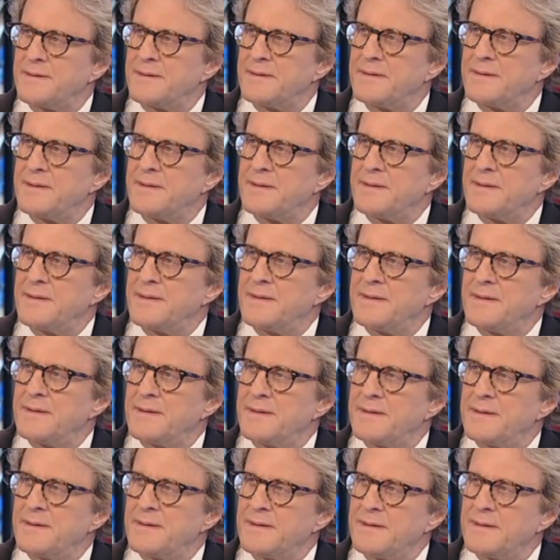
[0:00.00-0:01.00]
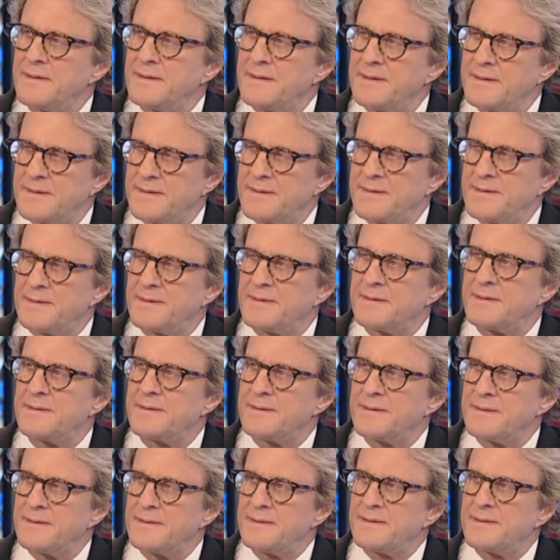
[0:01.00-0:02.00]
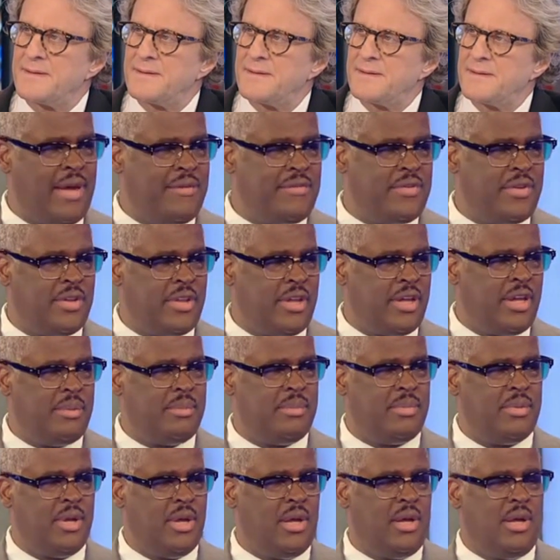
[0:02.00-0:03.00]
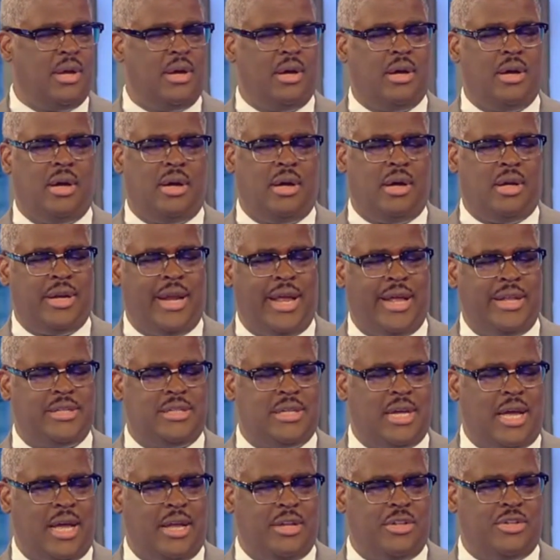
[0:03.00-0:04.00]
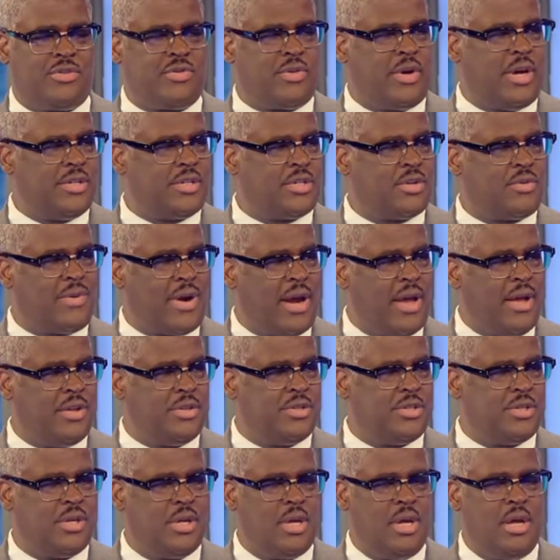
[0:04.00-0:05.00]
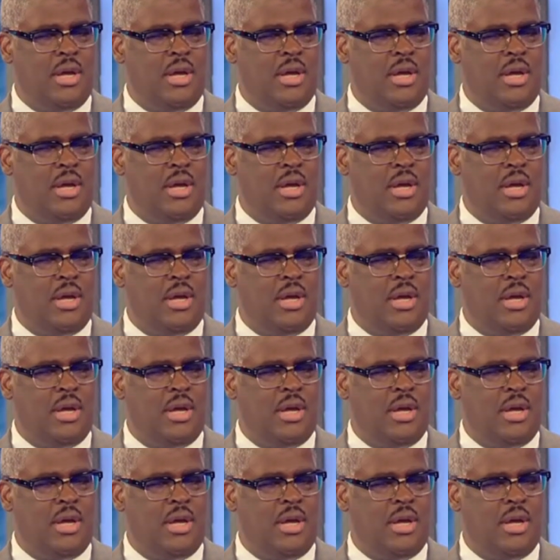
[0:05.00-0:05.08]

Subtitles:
So there's the legal aspects of going after them on antitrust grounds.